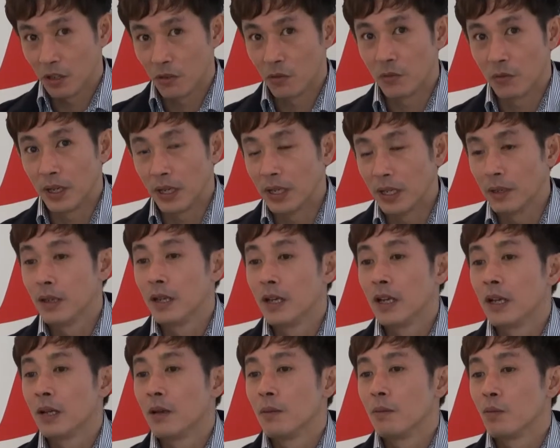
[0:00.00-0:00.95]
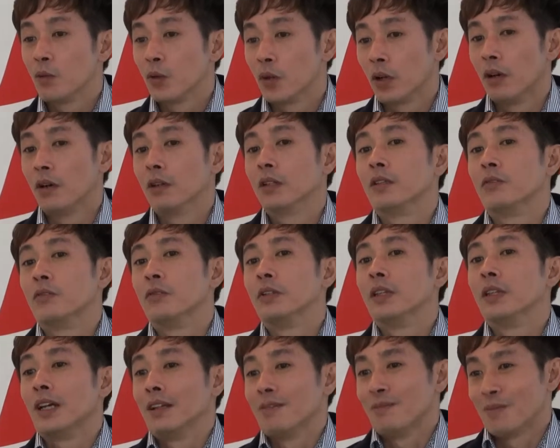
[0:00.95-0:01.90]
really put on a
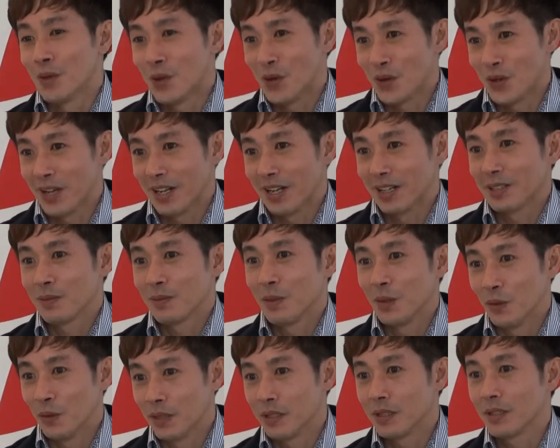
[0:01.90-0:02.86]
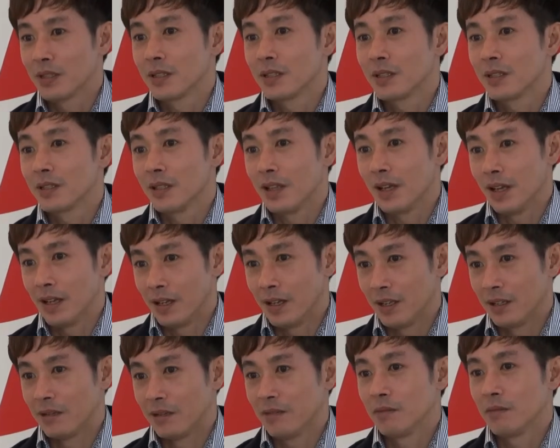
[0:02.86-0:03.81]
real life project experience
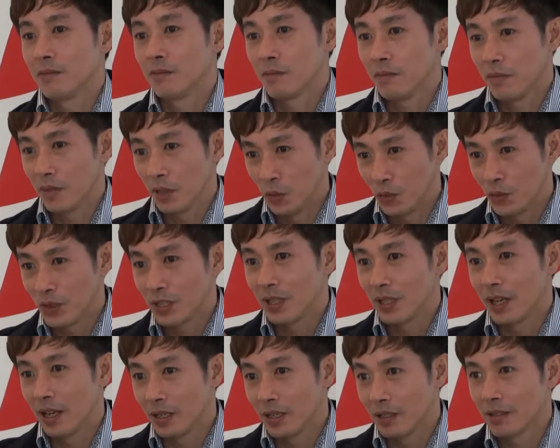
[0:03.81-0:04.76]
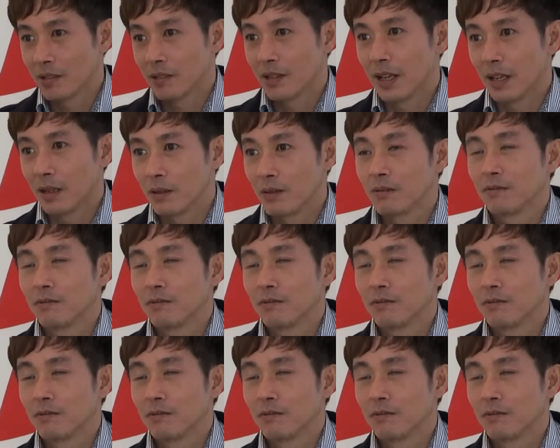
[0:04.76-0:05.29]
and use it as like,